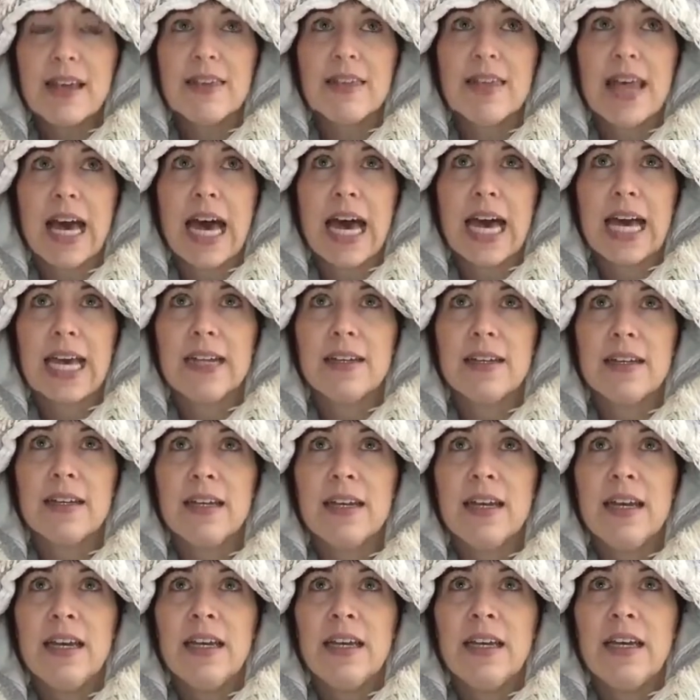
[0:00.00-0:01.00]
that
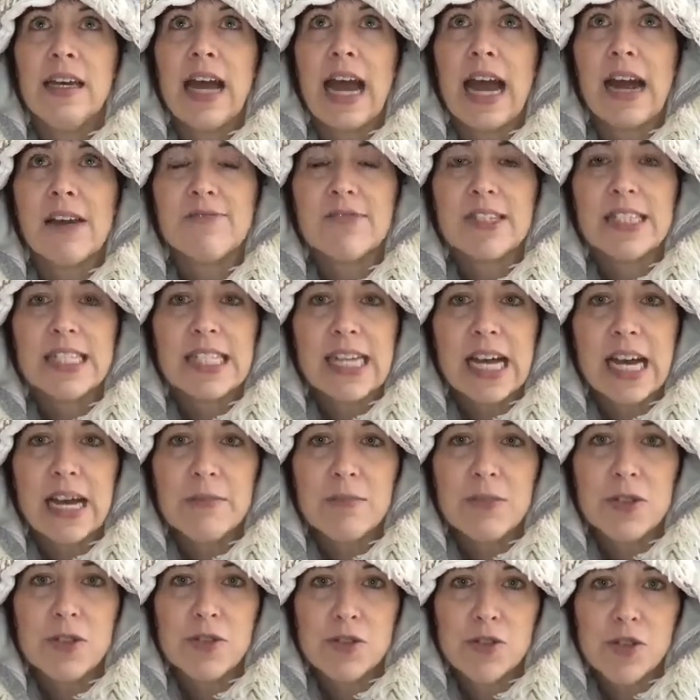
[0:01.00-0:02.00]
every
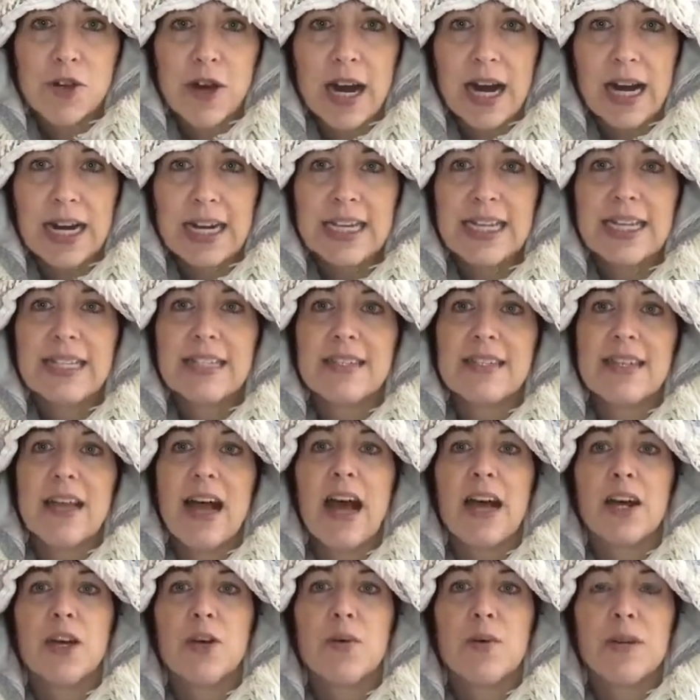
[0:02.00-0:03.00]
time you try is
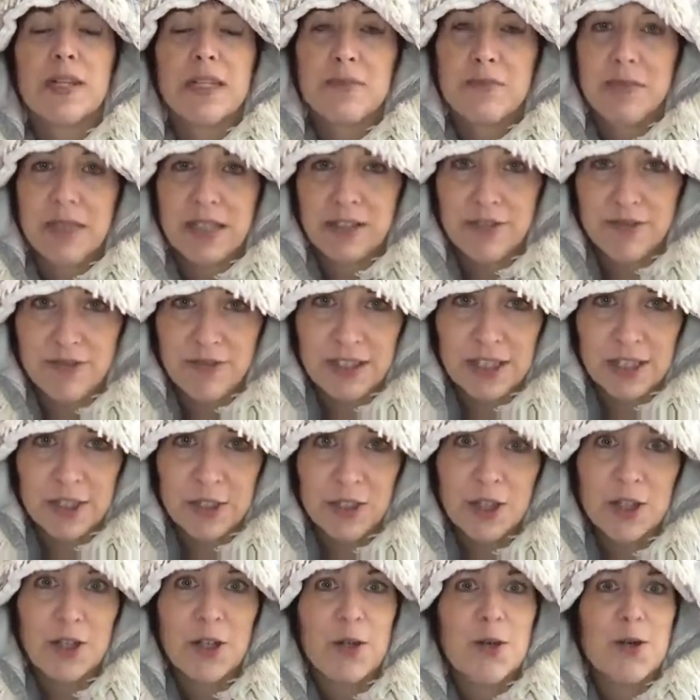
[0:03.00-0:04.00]
not going to be a
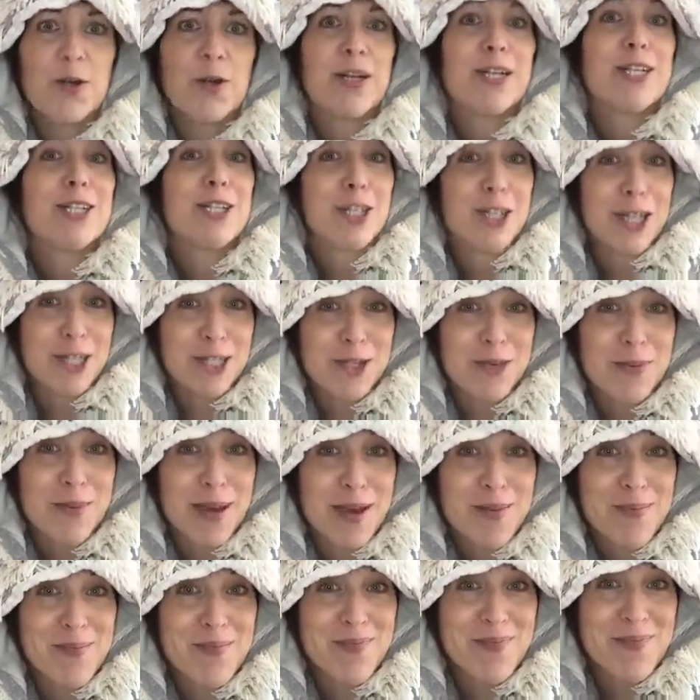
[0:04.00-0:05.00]
failure or a judgment.